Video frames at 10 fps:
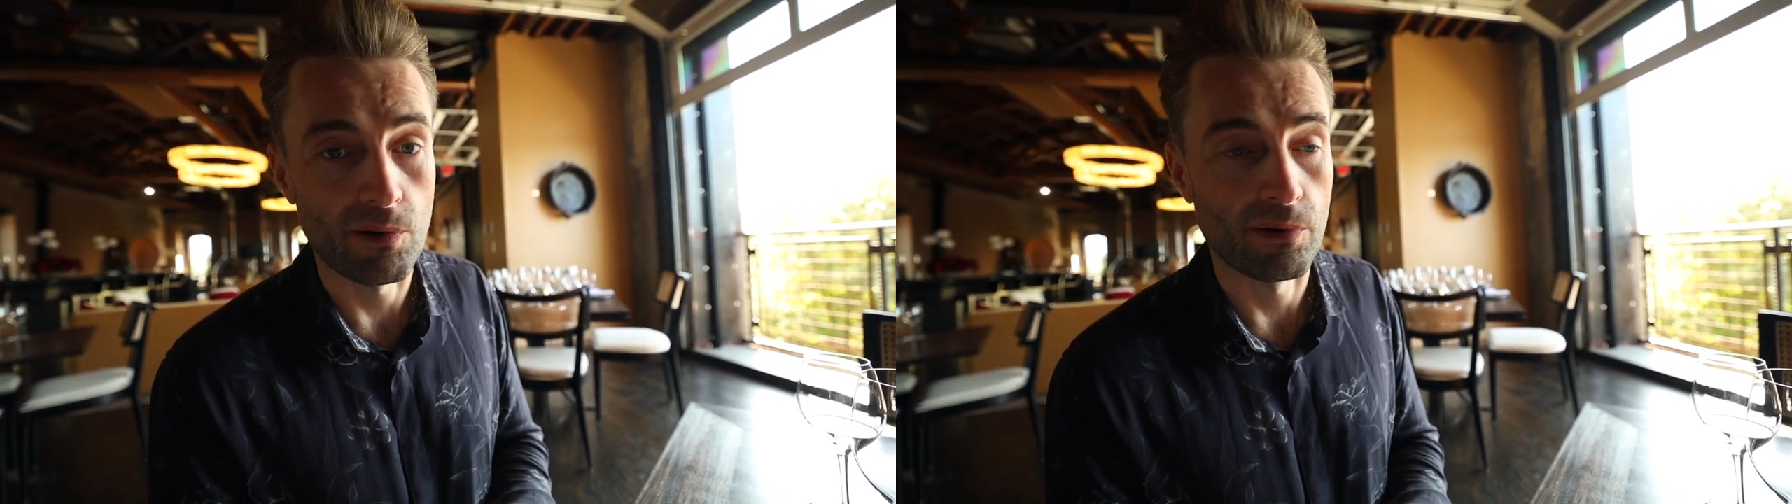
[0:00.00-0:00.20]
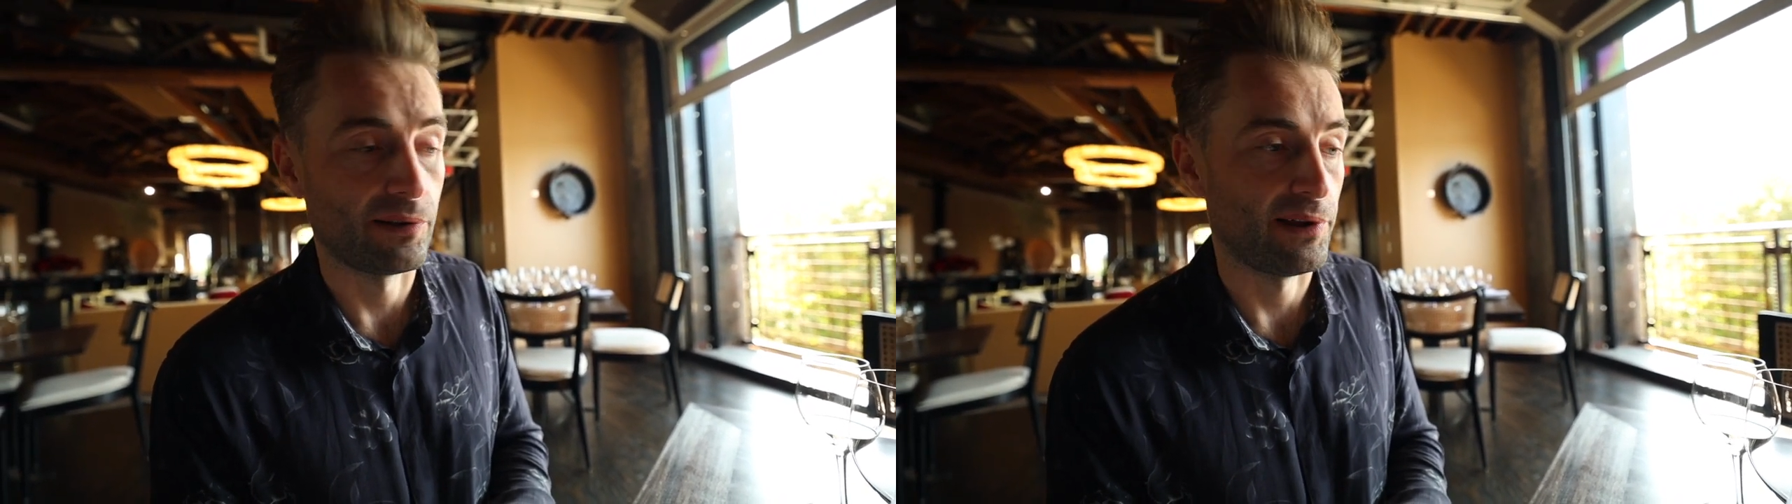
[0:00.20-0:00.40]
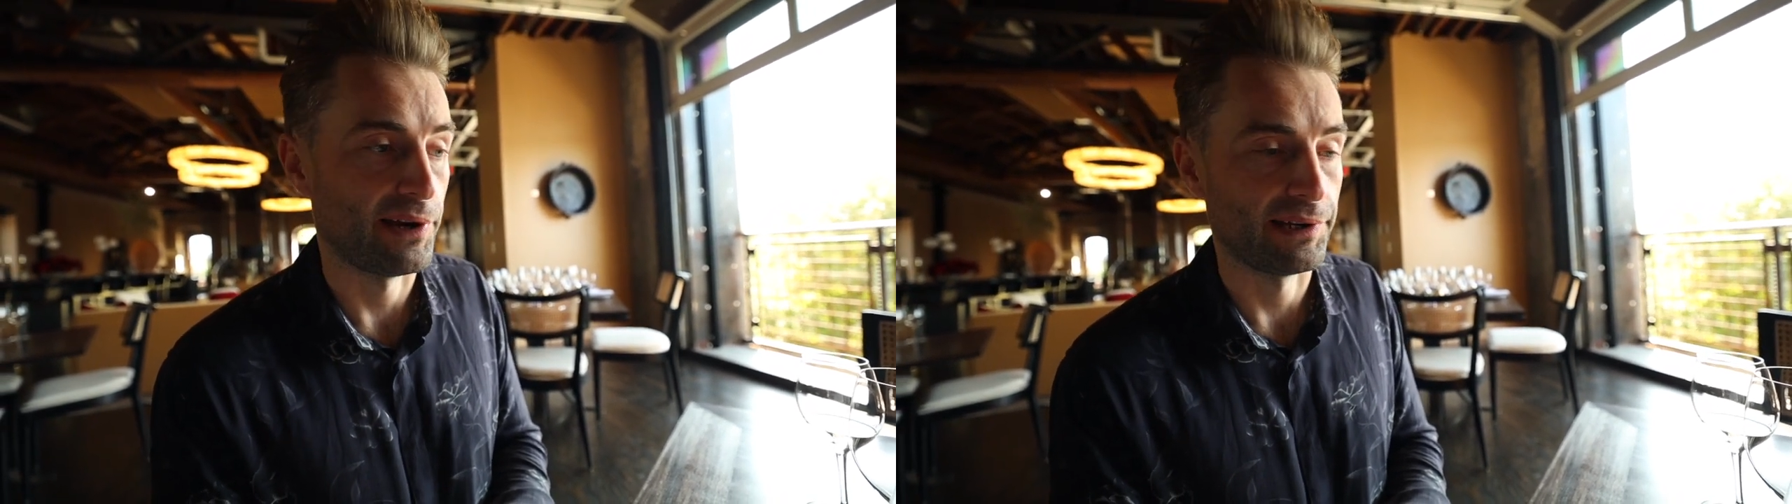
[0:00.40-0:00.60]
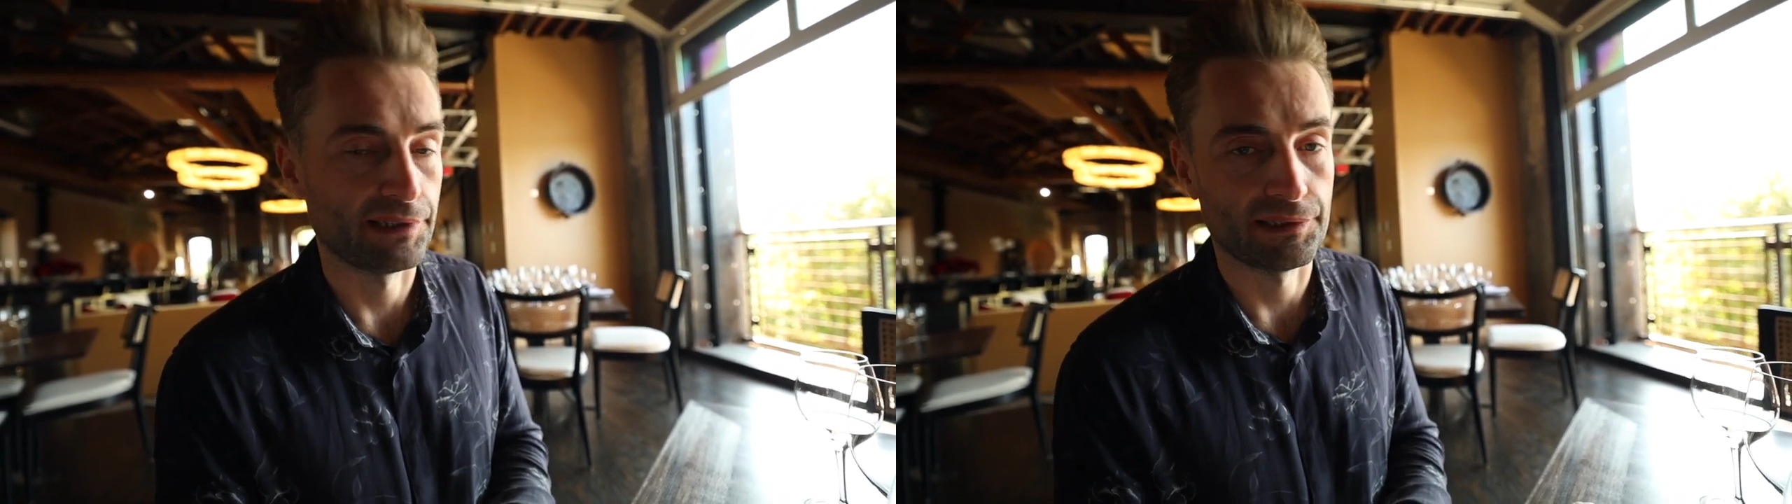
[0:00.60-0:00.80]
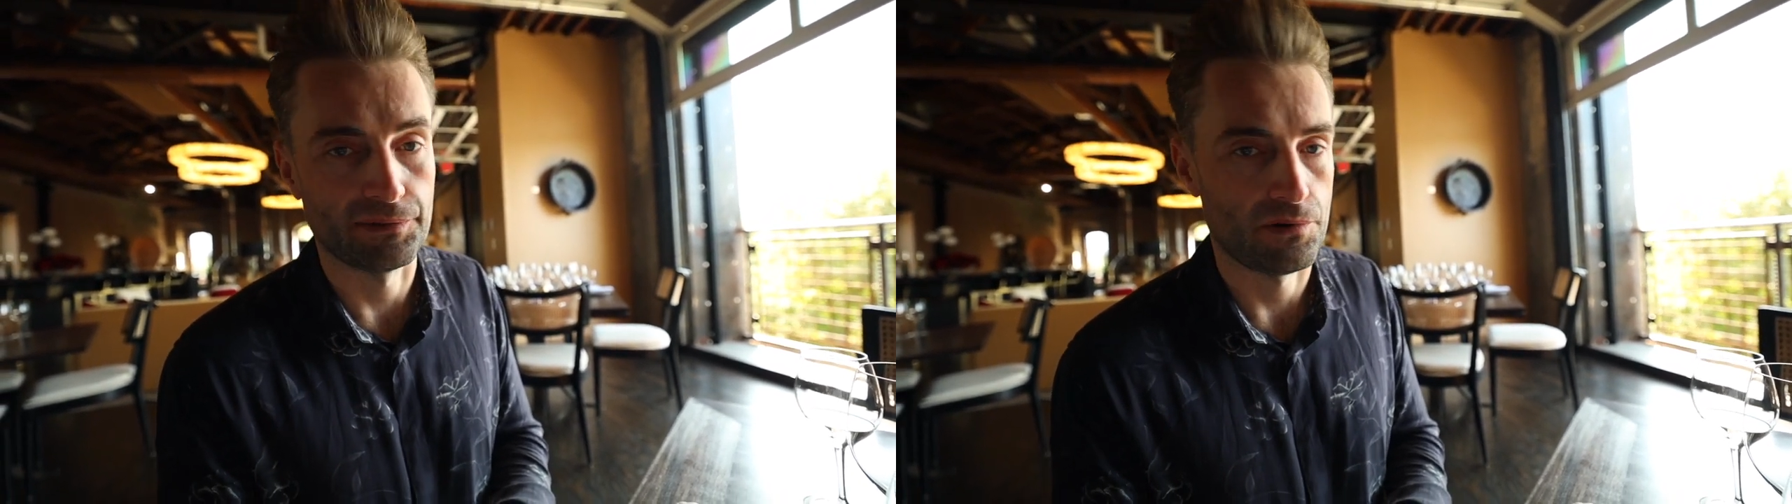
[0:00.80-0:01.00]
or
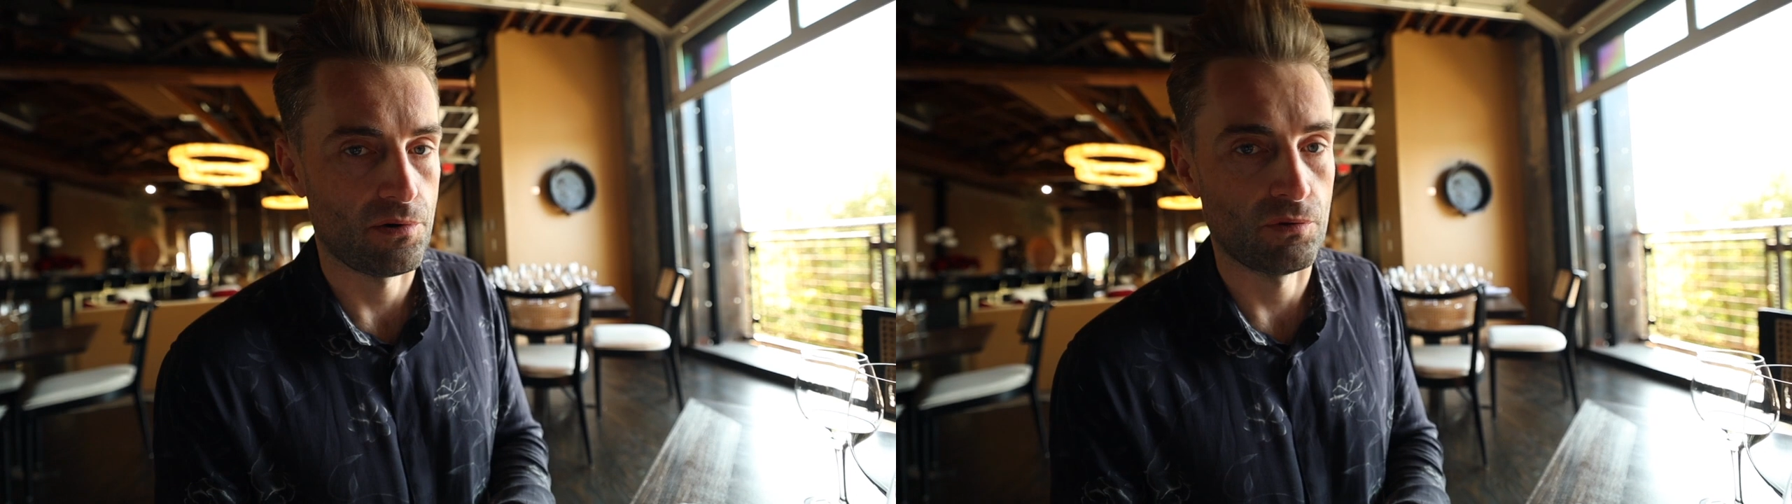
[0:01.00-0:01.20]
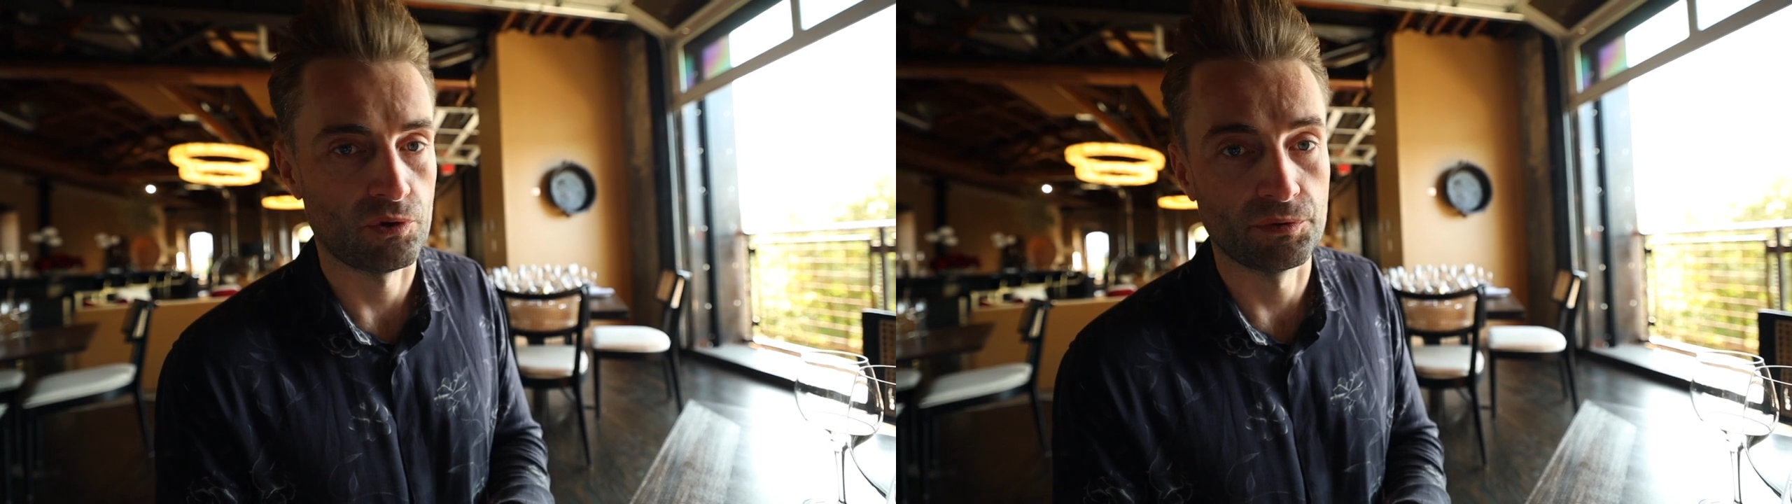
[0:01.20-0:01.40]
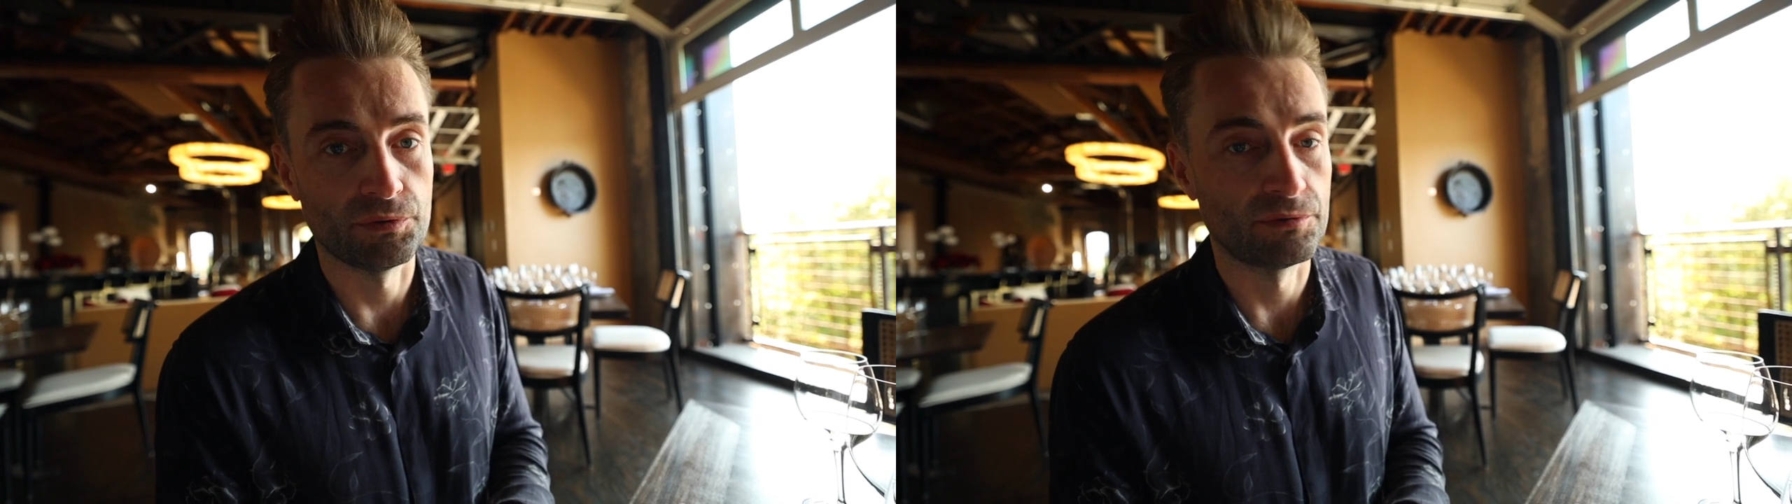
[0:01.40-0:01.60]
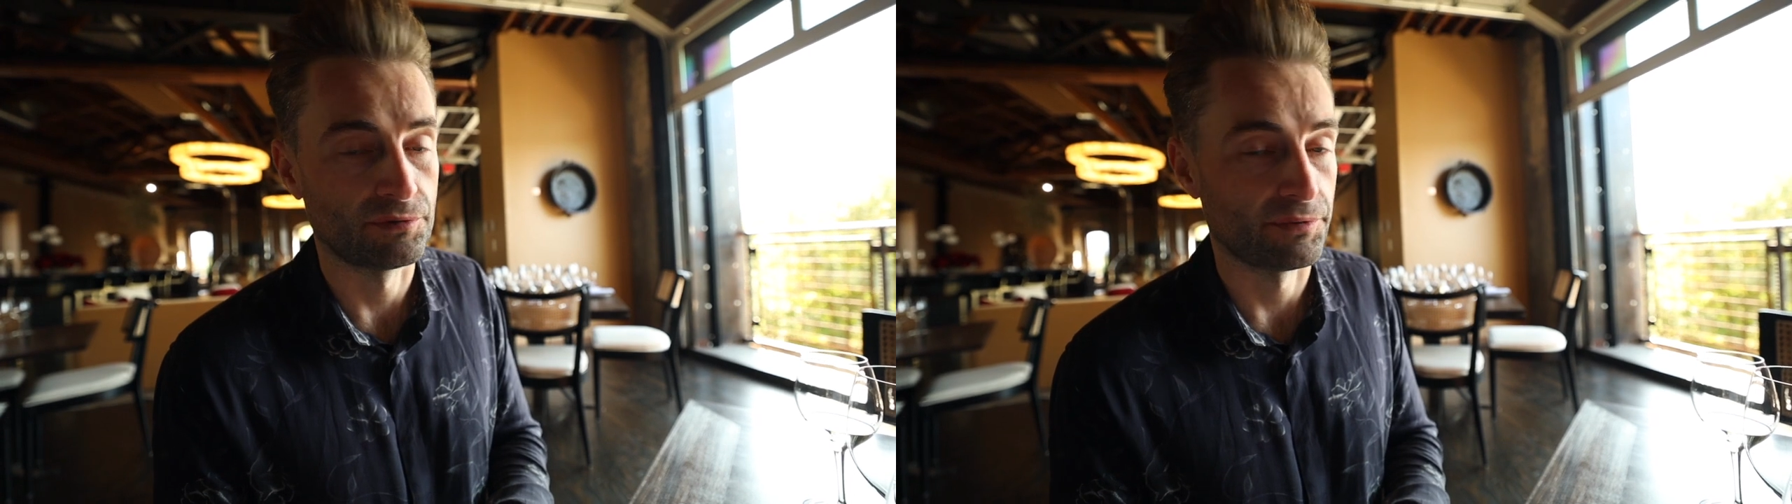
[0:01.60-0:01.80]
like, you know, 2,